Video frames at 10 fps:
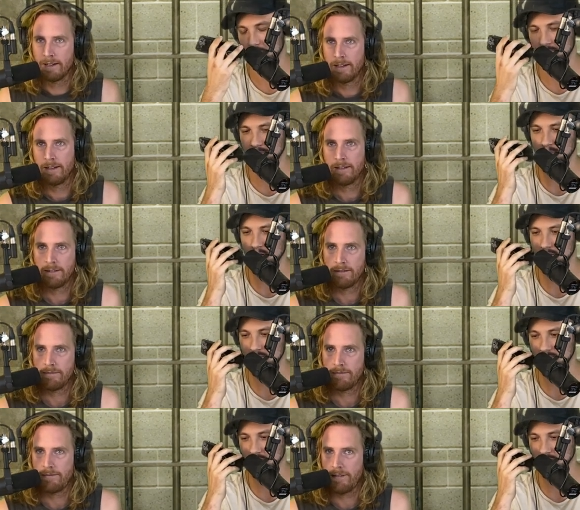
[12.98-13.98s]

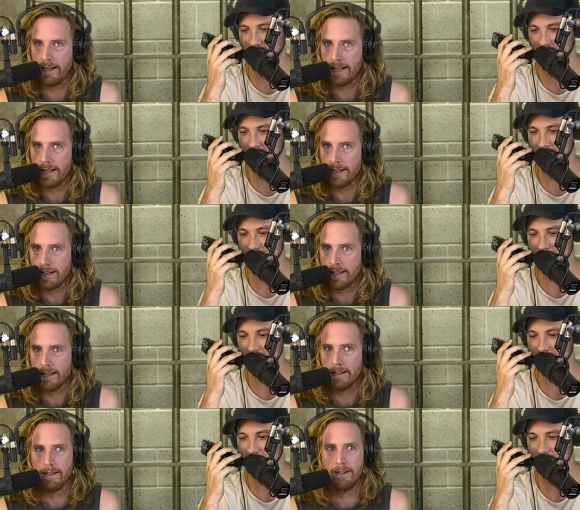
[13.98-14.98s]

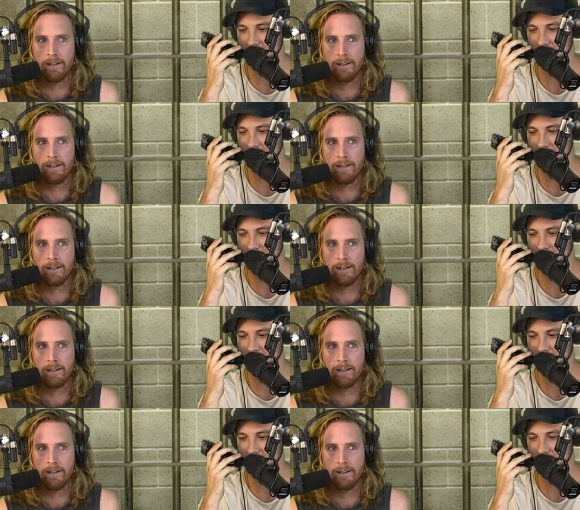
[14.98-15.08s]
(no one is talking)